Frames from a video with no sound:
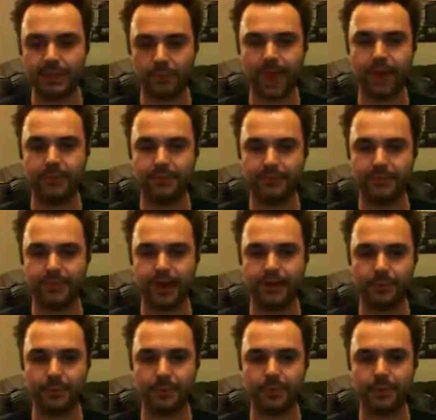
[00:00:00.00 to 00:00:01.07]
I would find the
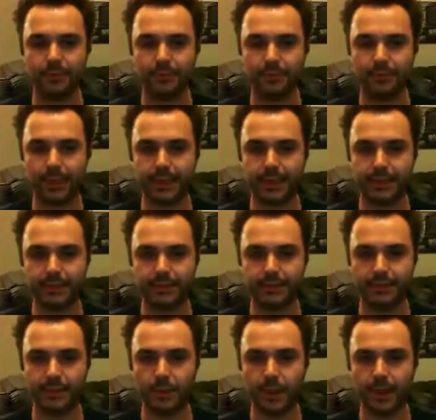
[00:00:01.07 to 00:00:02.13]
points would be
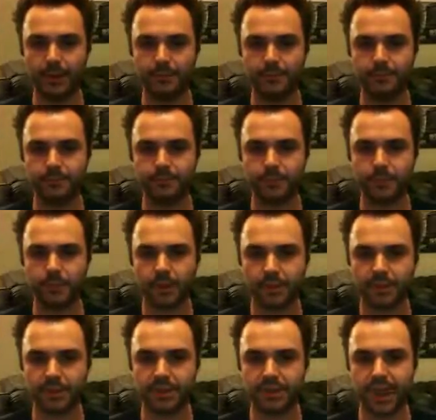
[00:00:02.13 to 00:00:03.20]
to
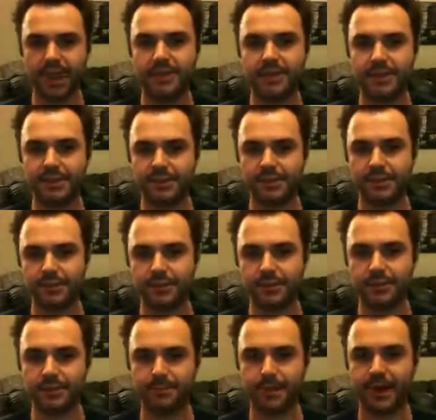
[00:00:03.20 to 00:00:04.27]
shave the assault
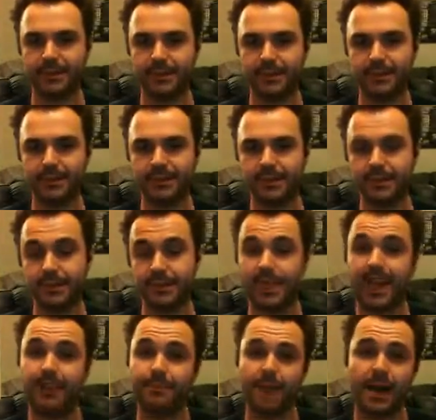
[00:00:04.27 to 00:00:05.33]
squads back to
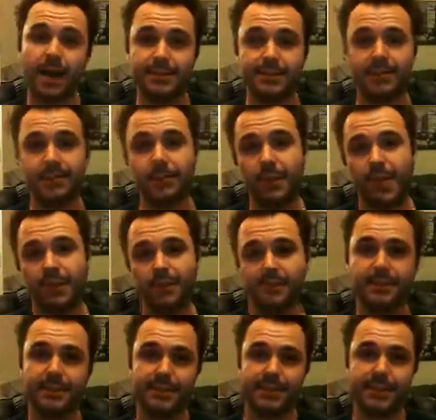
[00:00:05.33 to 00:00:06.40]
attack bikes. That's a way it would
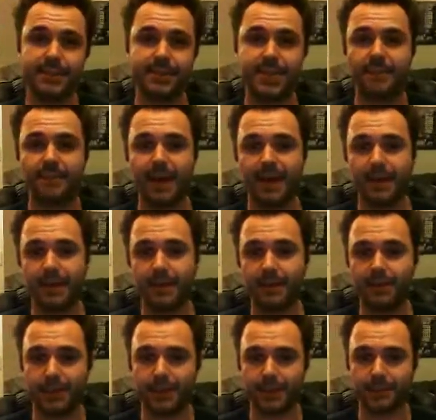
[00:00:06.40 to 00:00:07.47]
save you about 90
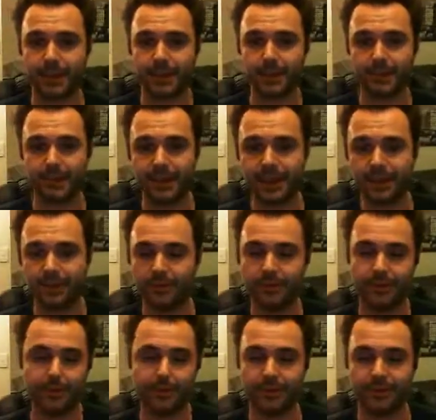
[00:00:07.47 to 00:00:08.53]
points by doing that,
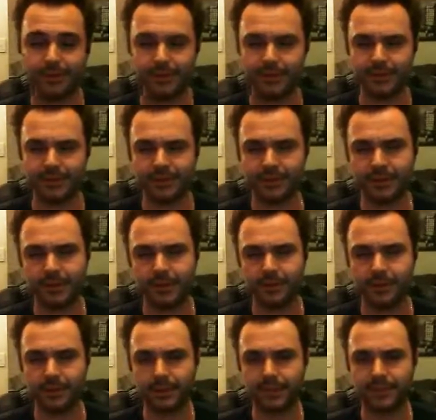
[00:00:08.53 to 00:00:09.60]
or I think it's a
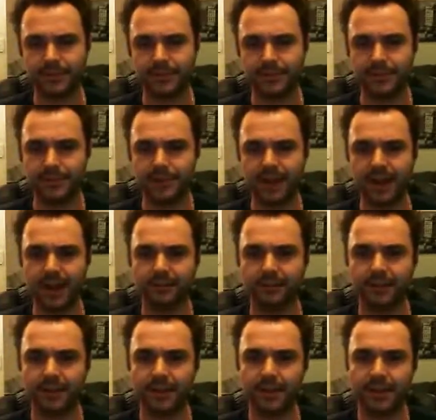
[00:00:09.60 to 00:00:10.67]
little bit less, 55.
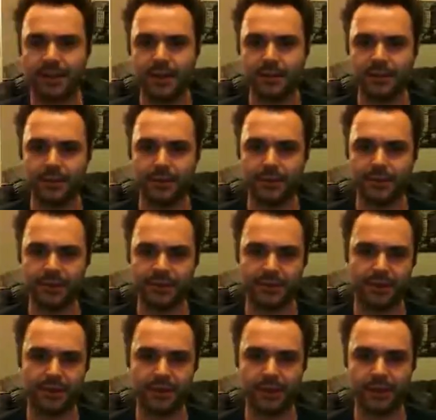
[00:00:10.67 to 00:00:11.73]
So it's
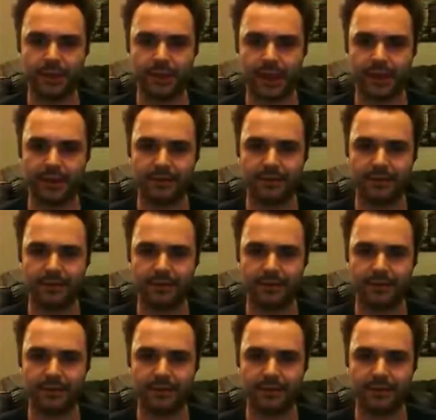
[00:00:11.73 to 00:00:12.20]
we're looking at